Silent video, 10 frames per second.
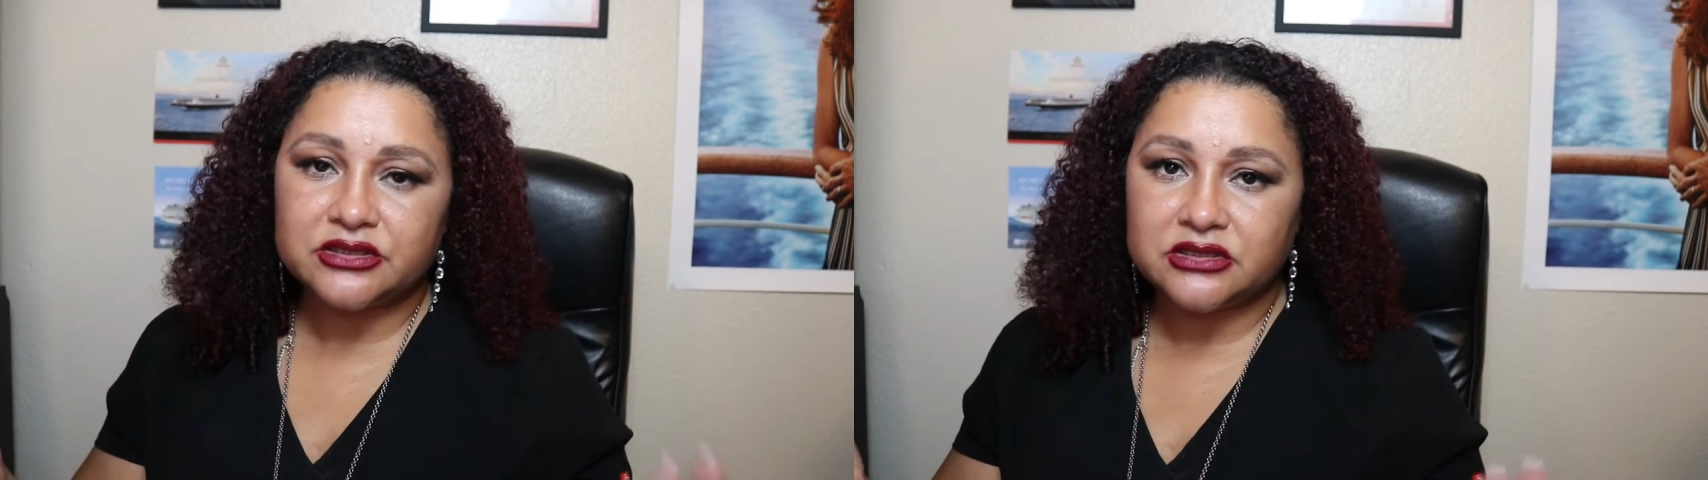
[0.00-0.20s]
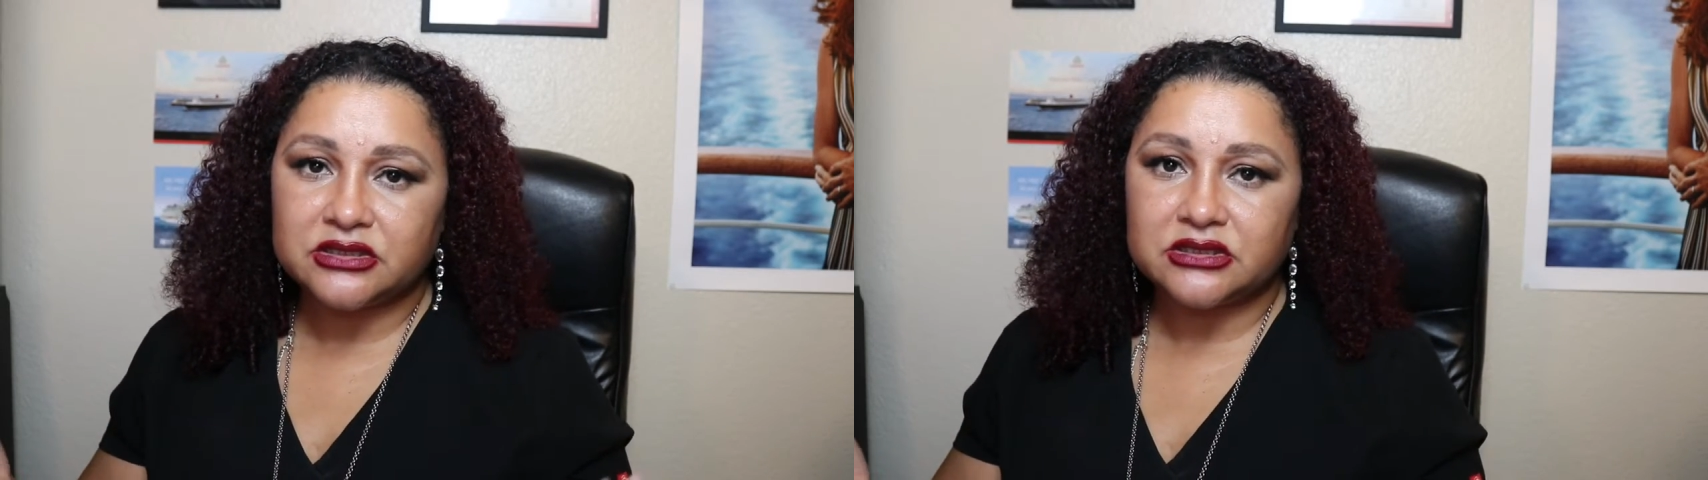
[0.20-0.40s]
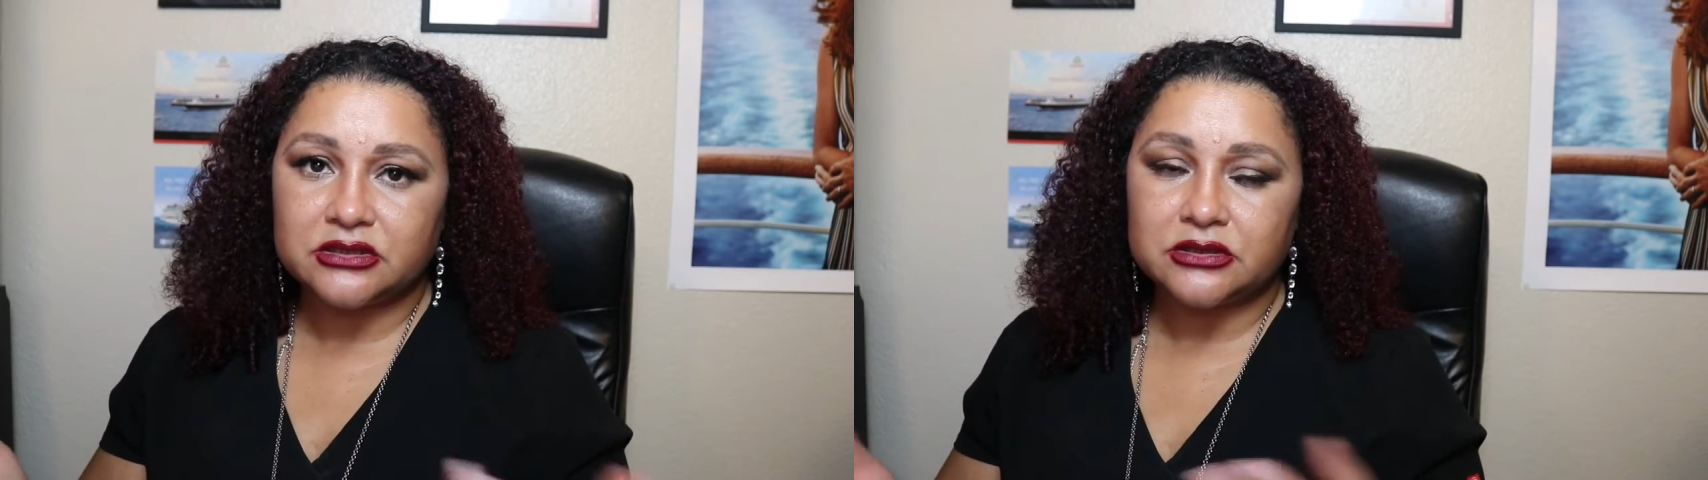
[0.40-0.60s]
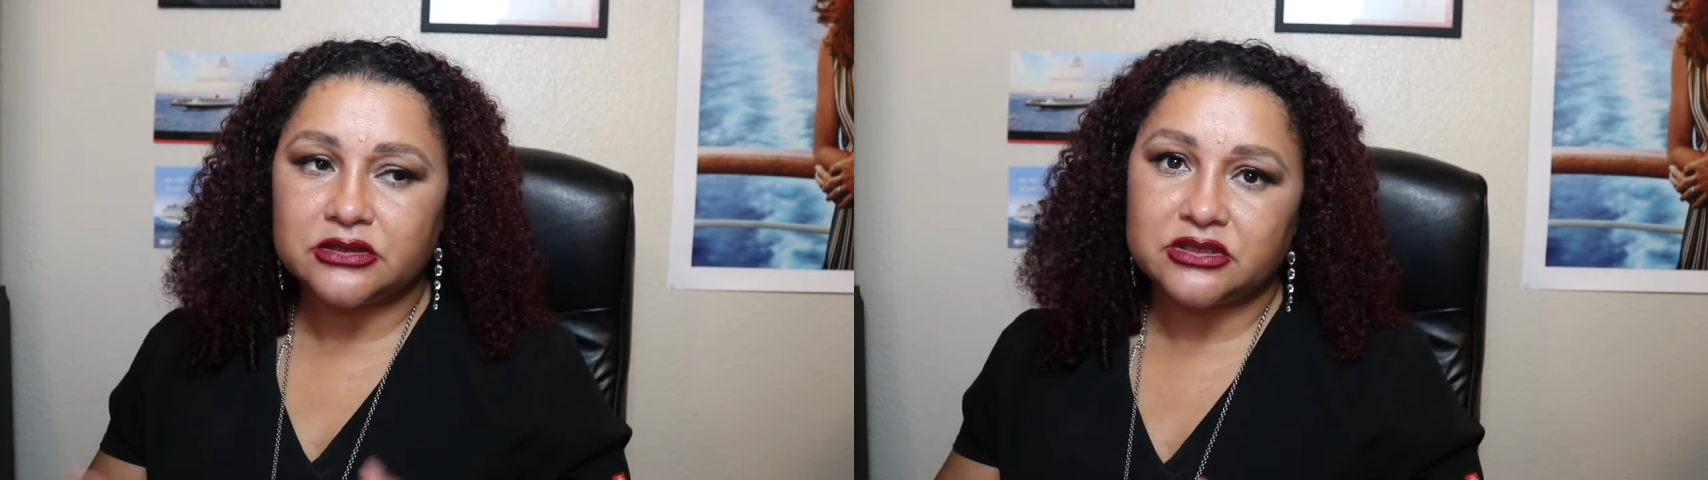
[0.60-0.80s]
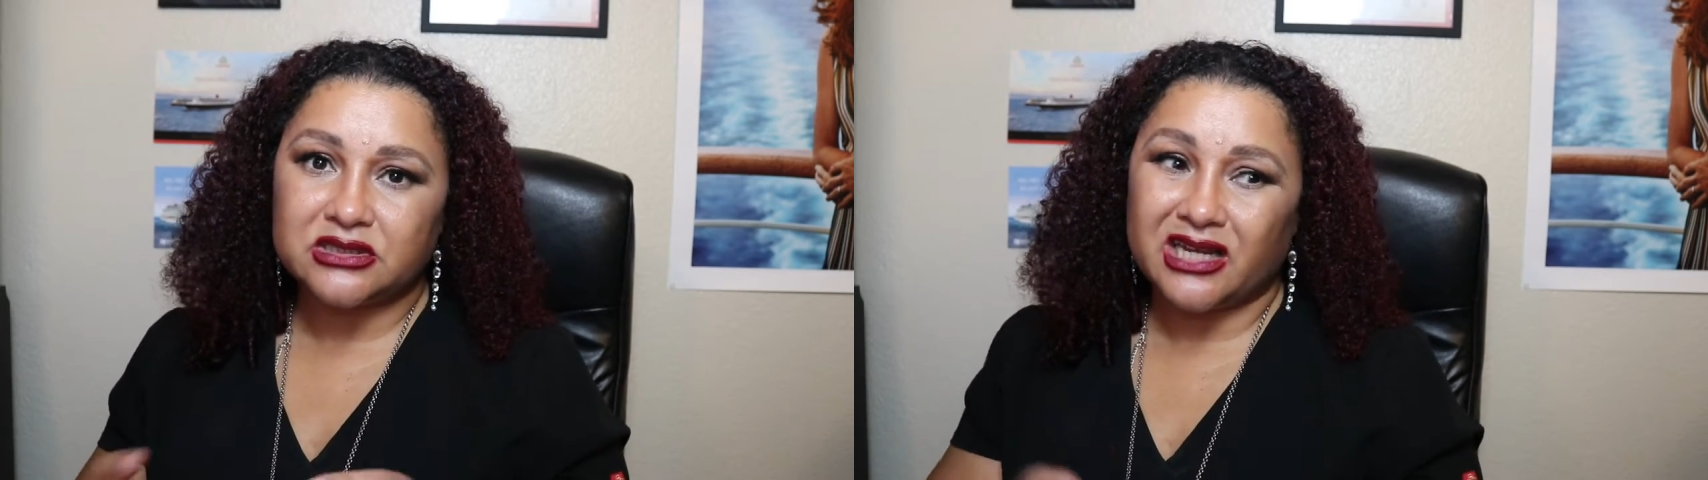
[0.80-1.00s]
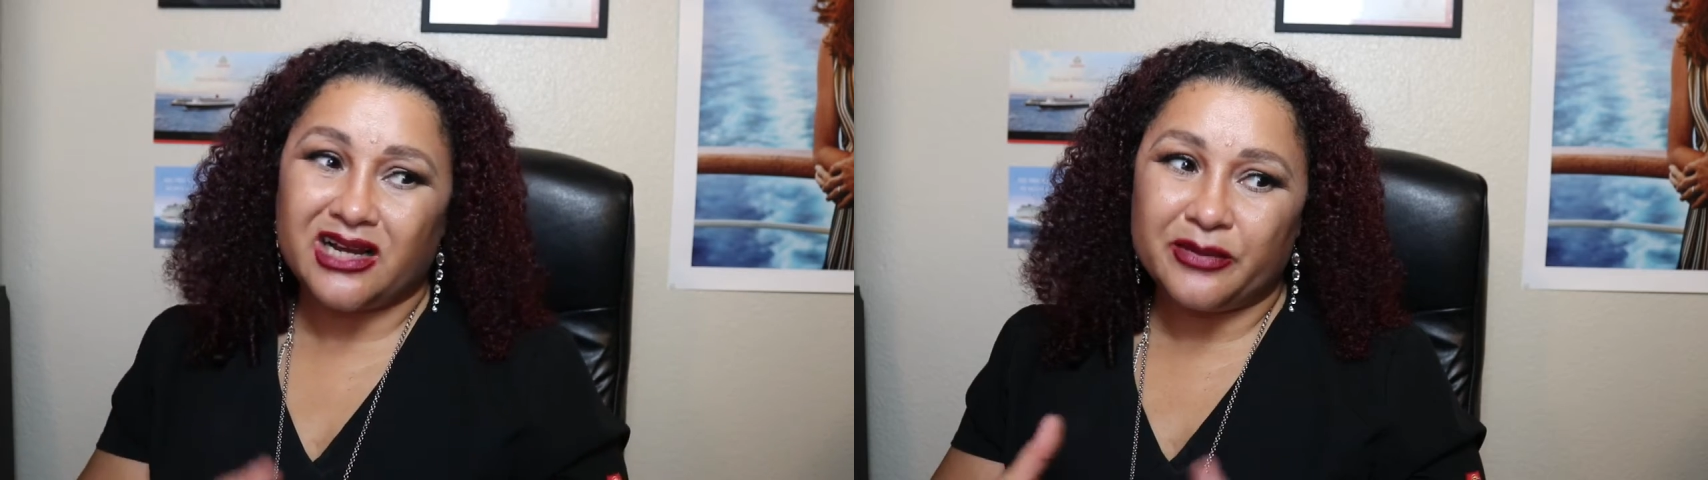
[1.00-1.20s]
it's just like